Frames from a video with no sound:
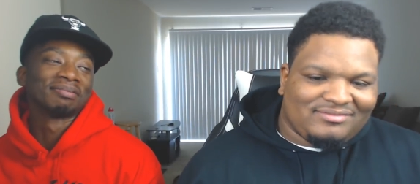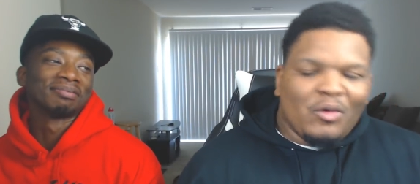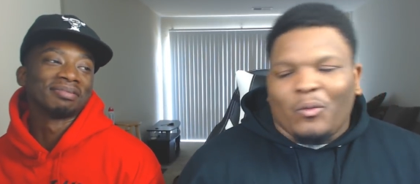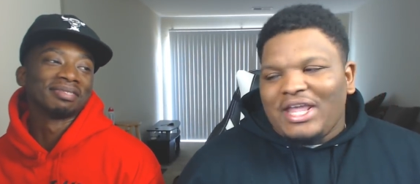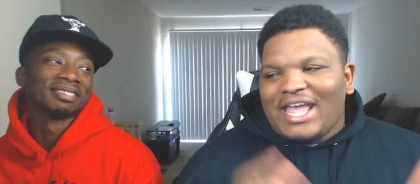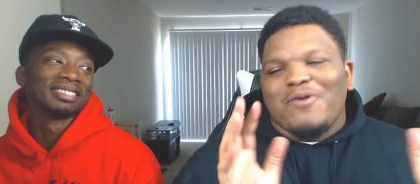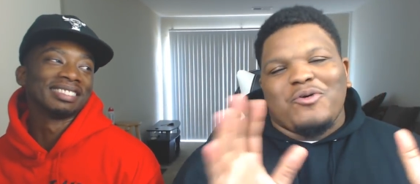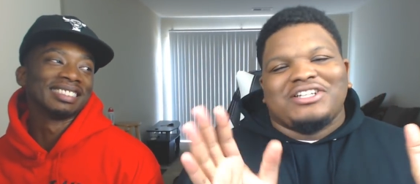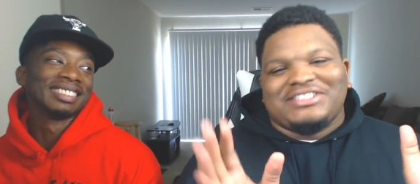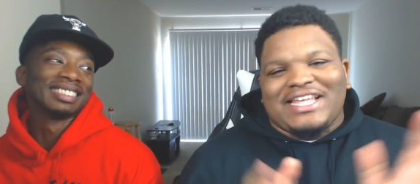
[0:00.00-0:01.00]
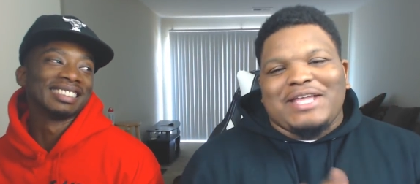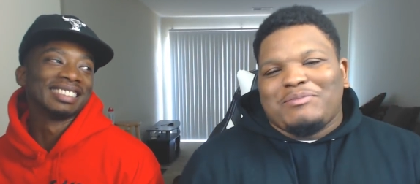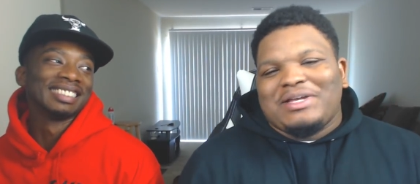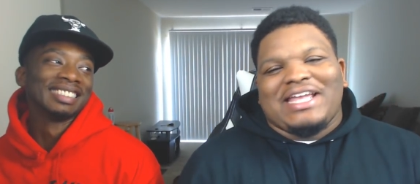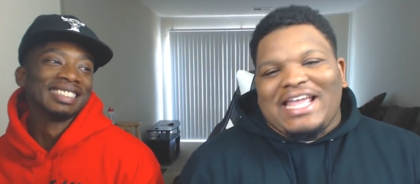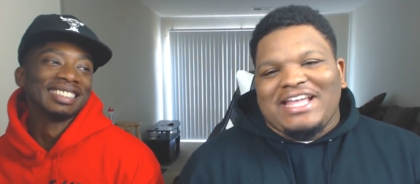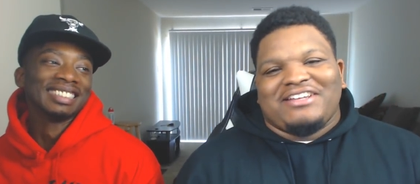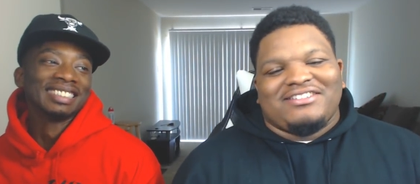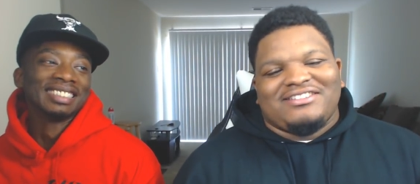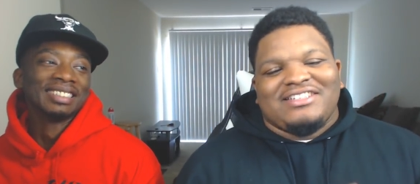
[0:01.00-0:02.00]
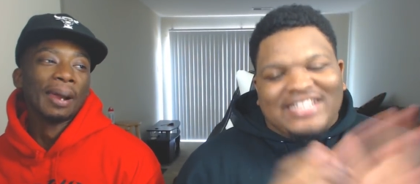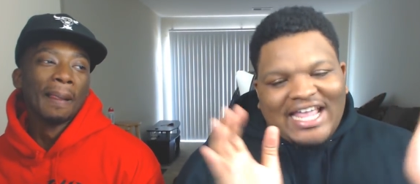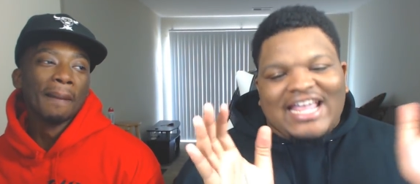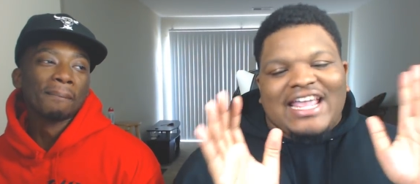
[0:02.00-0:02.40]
Speaker 1: We had one state, but hey, they